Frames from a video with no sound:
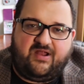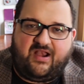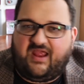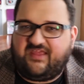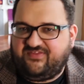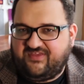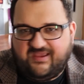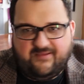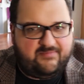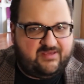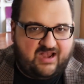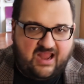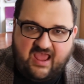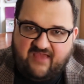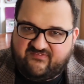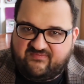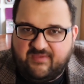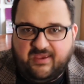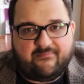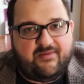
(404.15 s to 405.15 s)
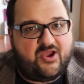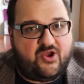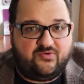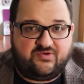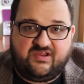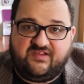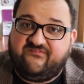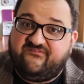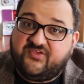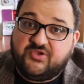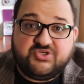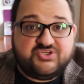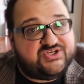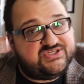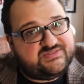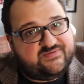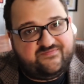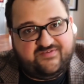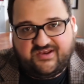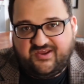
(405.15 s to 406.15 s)
but I think I'm gonna have to make my own
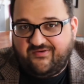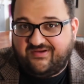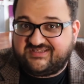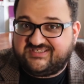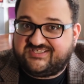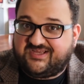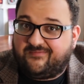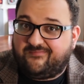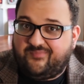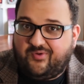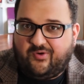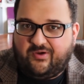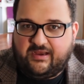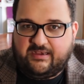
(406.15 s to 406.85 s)
Confucianism video at some